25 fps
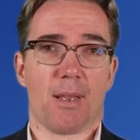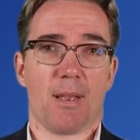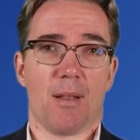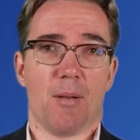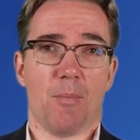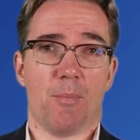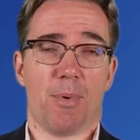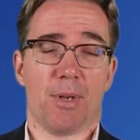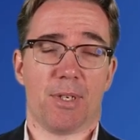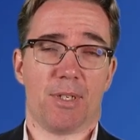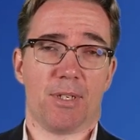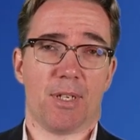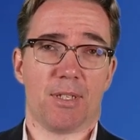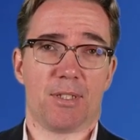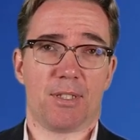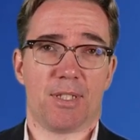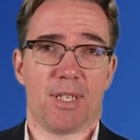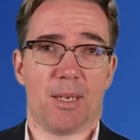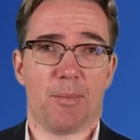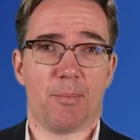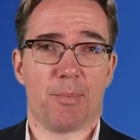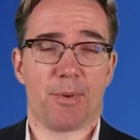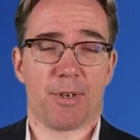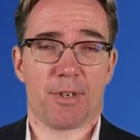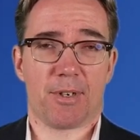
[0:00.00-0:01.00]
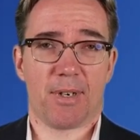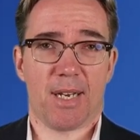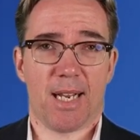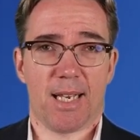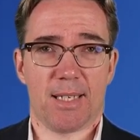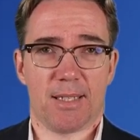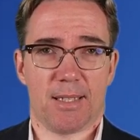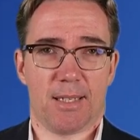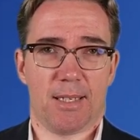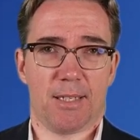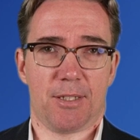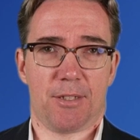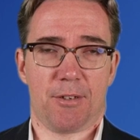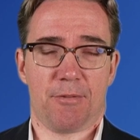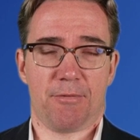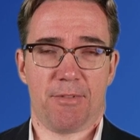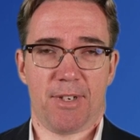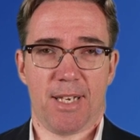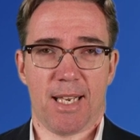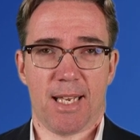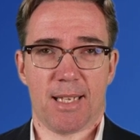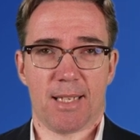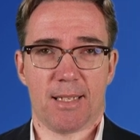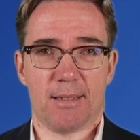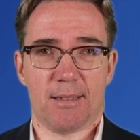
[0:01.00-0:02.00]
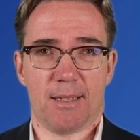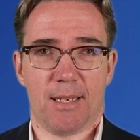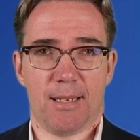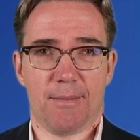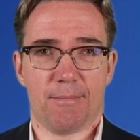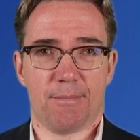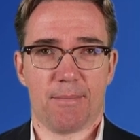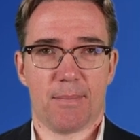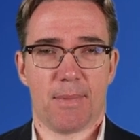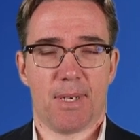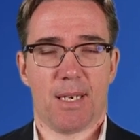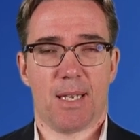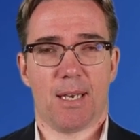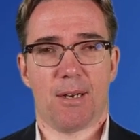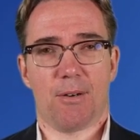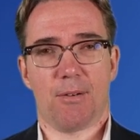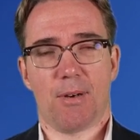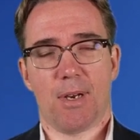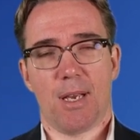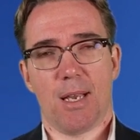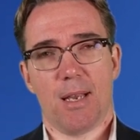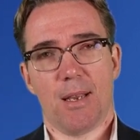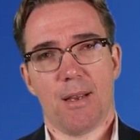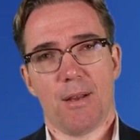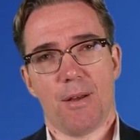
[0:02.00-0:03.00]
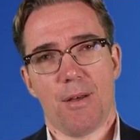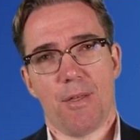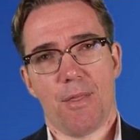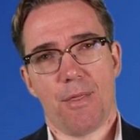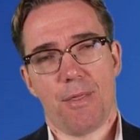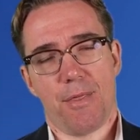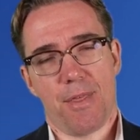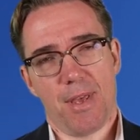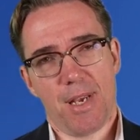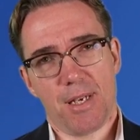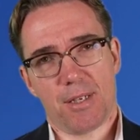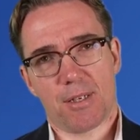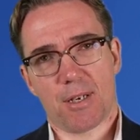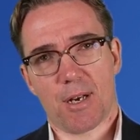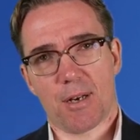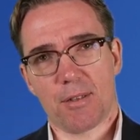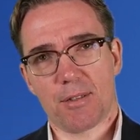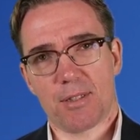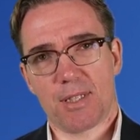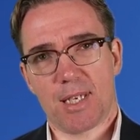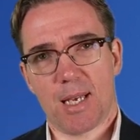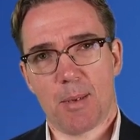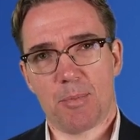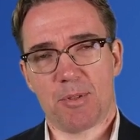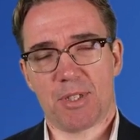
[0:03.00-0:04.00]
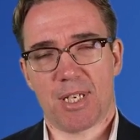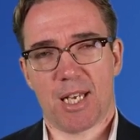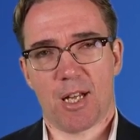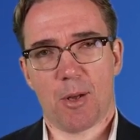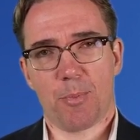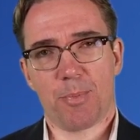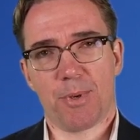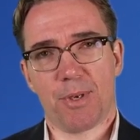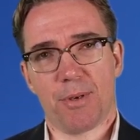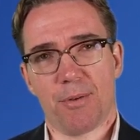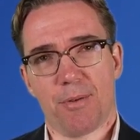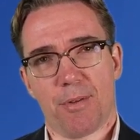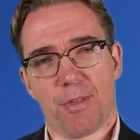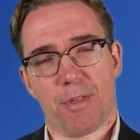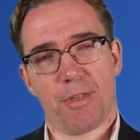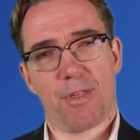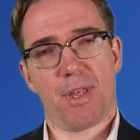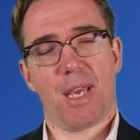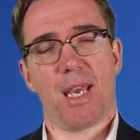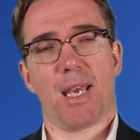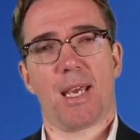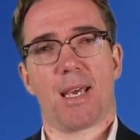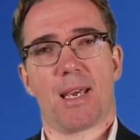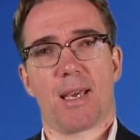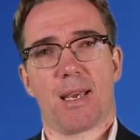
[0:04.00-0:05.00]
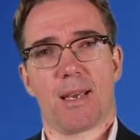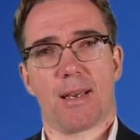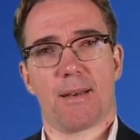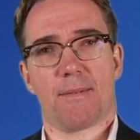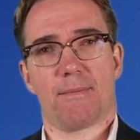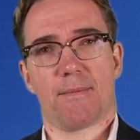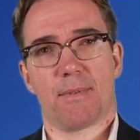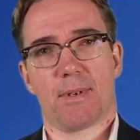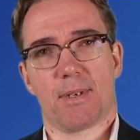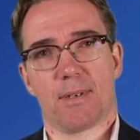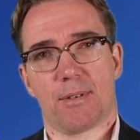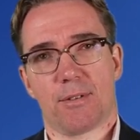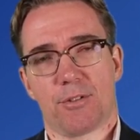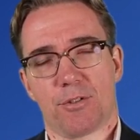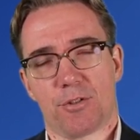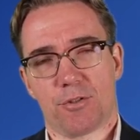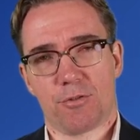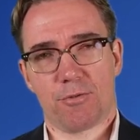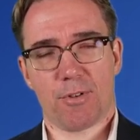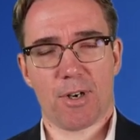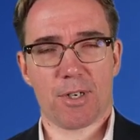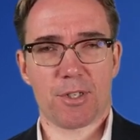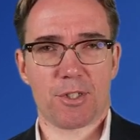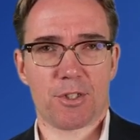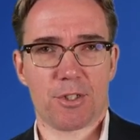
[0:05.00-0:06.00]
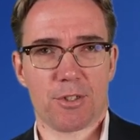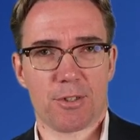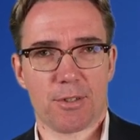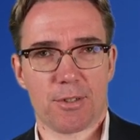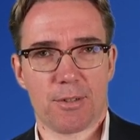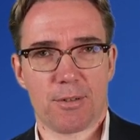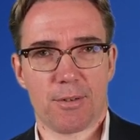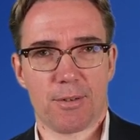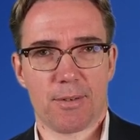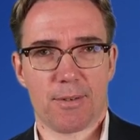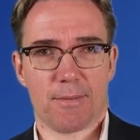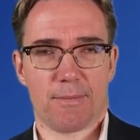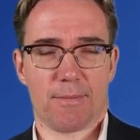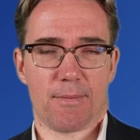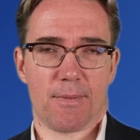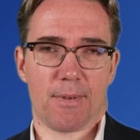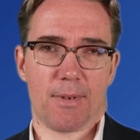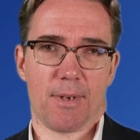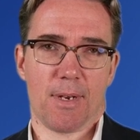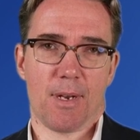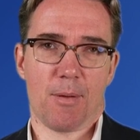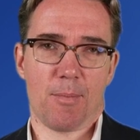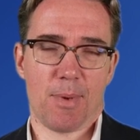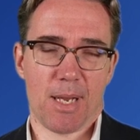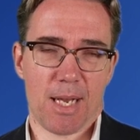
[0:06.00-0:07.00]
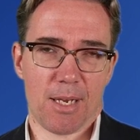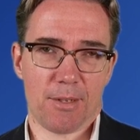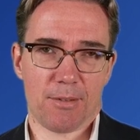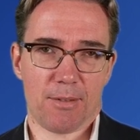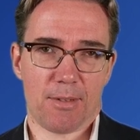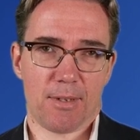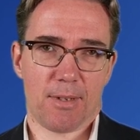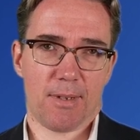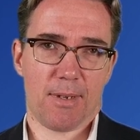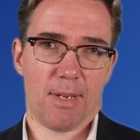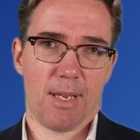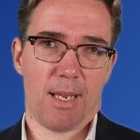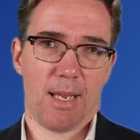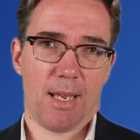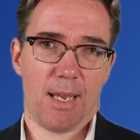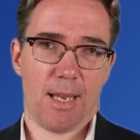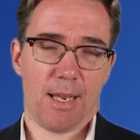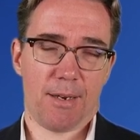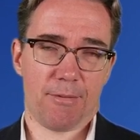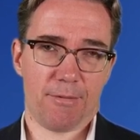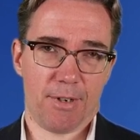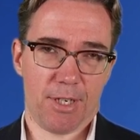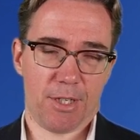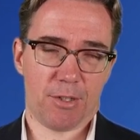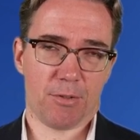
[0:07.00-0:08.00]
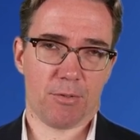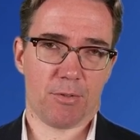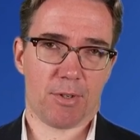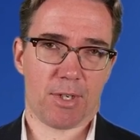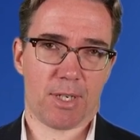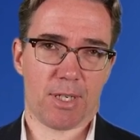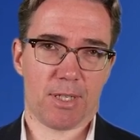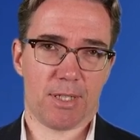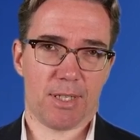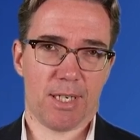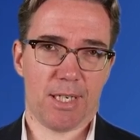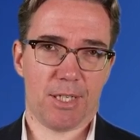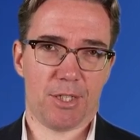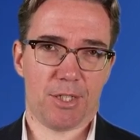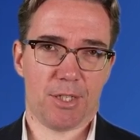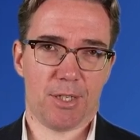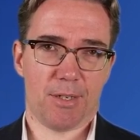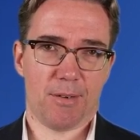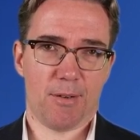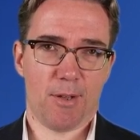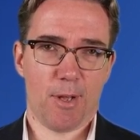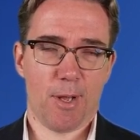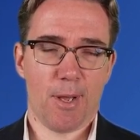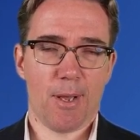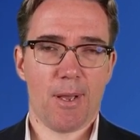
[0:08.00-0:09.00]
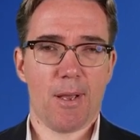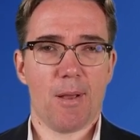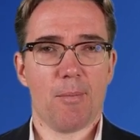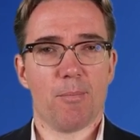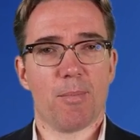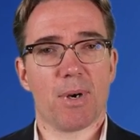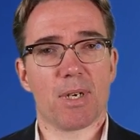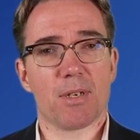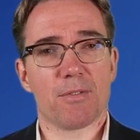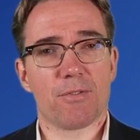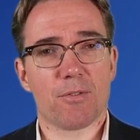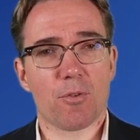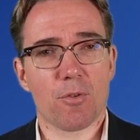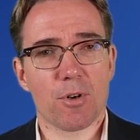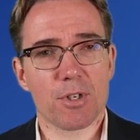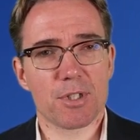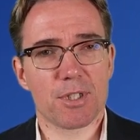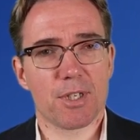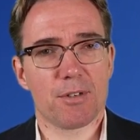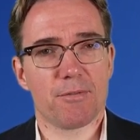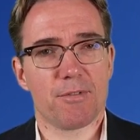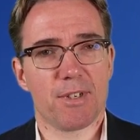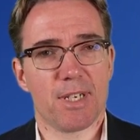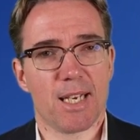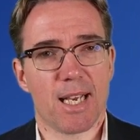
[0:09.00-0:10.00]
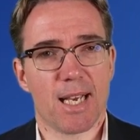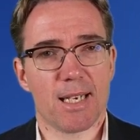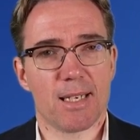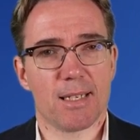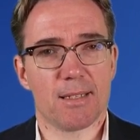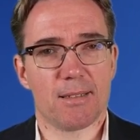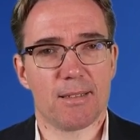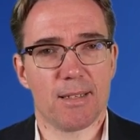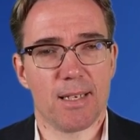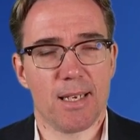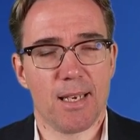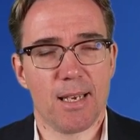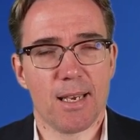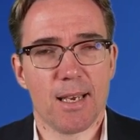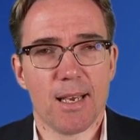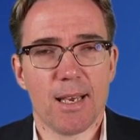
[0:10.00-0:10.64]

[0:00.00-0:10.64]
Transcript: but not simpler as it is in reality. Now, these concepts help you think structured about a regional organization. But of course, in reality,